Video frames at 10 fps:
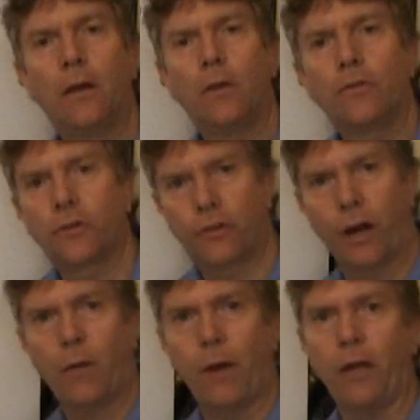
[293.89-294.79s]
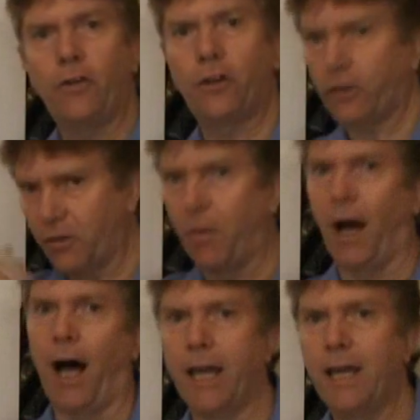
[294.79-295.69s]
So straight away, just
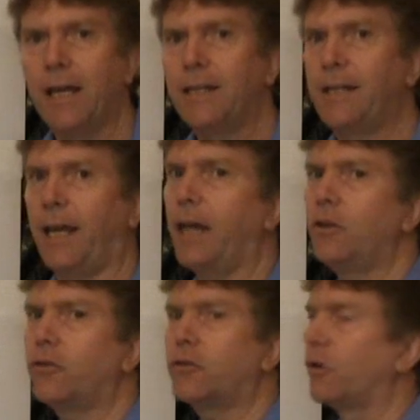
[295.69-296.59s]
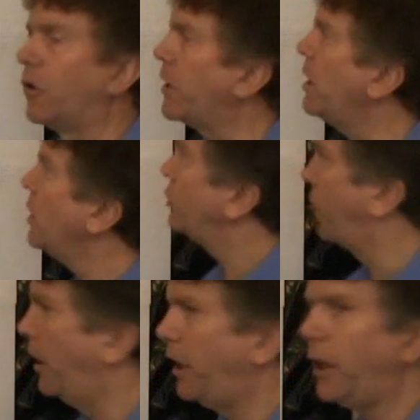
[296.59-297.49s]
by taking the story,
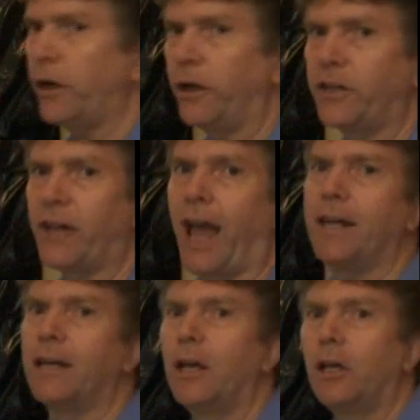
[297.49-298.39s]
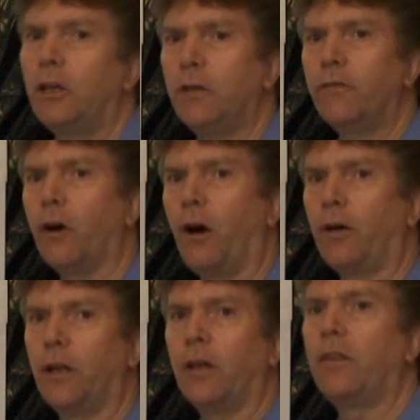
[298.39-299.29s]
turning it on its head, you've
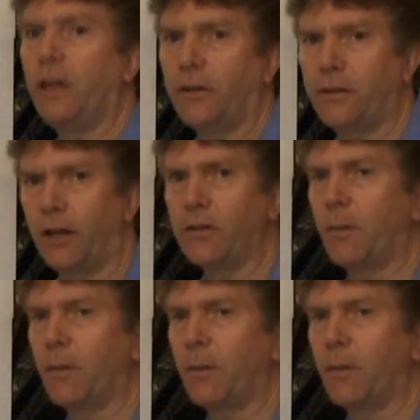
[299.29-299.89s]
got this as a